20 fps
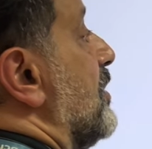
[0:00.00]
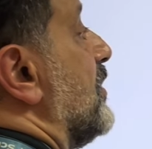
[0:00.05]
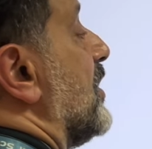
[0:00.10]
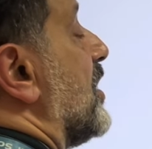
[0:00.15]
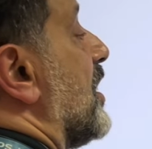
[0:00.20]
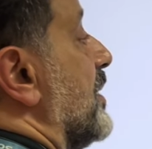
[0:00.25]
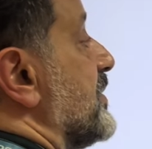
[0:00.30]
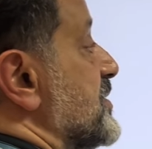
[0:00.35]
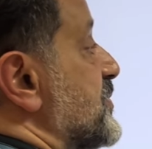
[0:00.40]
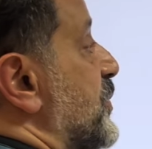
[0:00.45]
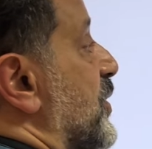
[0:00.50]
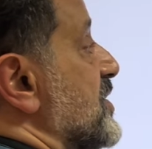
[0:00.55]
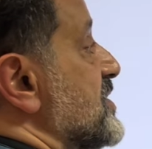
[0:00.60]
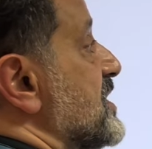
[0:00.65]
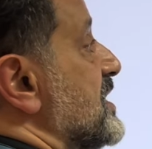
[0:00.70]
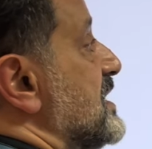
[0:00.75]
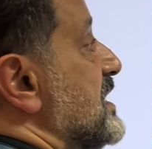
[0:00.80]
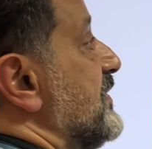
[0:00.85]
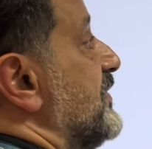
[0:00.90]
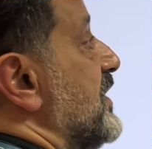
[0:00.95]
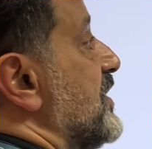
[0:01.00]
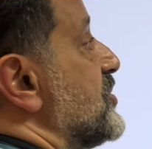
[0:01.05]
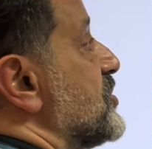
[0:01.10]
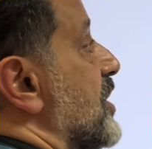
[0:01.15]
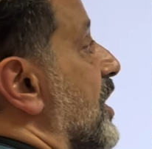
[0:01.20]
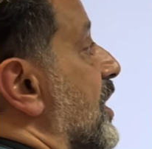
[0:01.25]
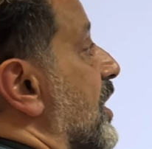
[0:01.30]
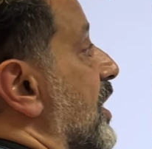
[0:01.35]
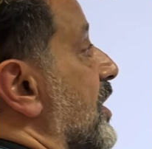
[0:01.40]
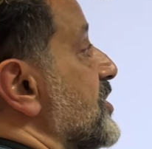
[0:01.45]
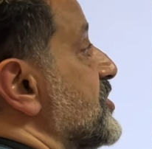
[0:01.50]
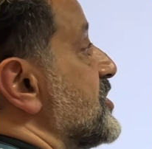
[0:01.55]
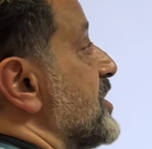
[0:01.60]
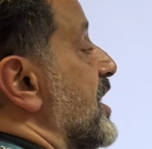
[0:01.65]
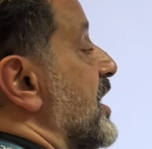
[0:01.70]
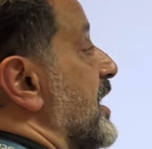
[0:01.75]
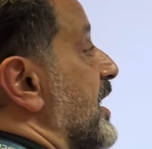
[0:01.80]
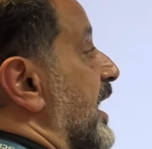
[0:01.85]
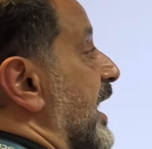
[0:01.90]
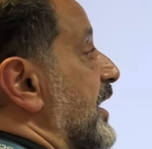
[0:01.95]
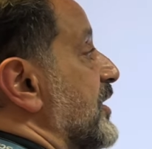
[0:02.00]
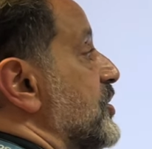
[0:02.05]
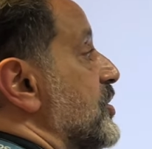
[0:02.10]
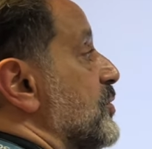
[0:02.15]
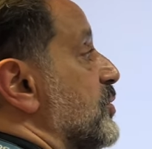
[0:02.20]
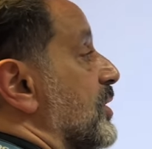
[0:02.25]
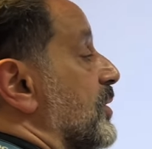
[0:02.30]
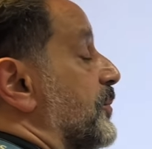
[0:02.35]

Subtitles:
becomes positively charged and you will